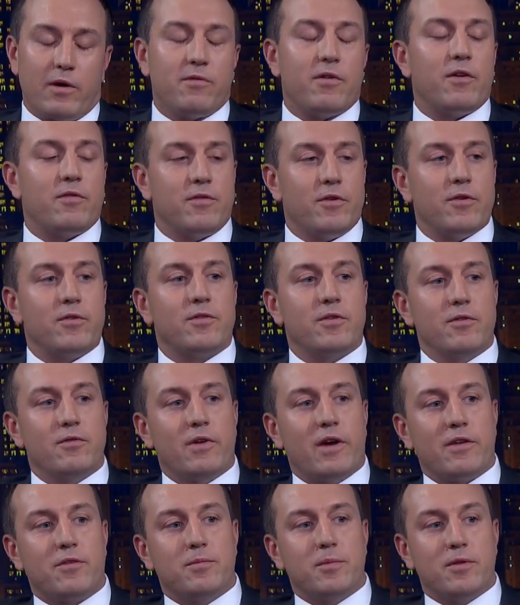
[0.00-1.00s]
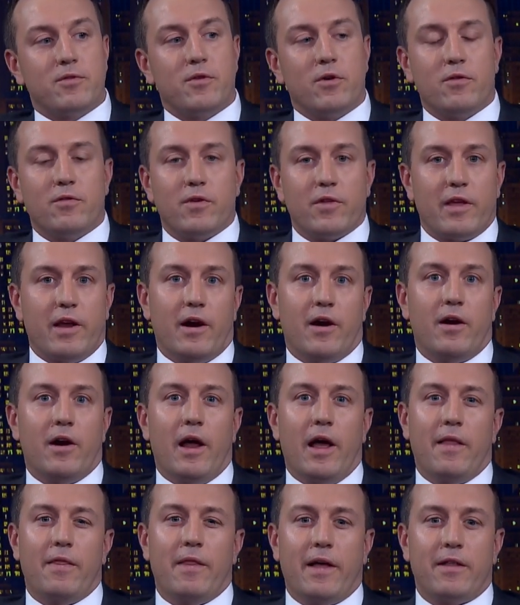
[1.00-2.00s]
of our first investments over there,
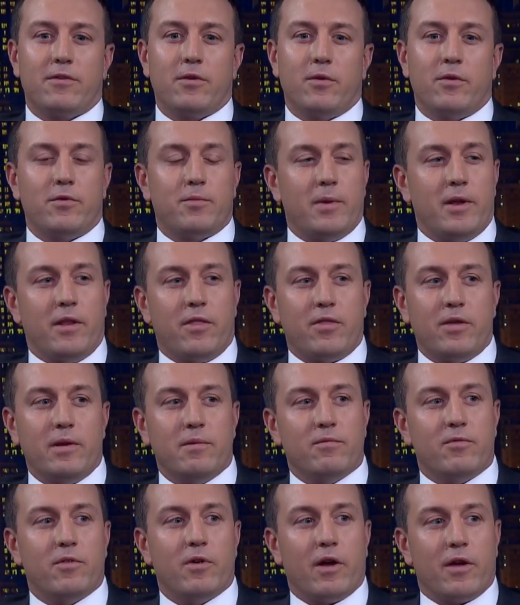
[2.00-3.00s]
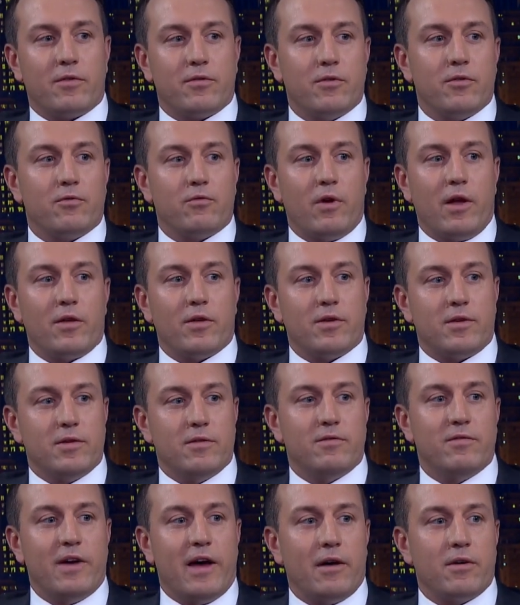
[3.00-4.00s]
and that's always been a theme for us, is relative
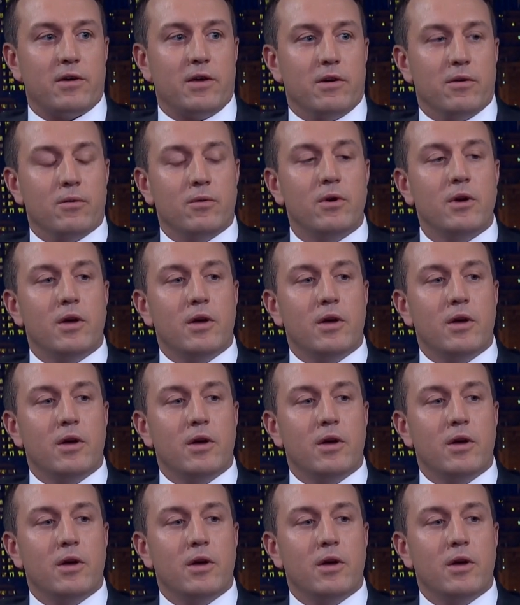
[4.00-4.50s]
value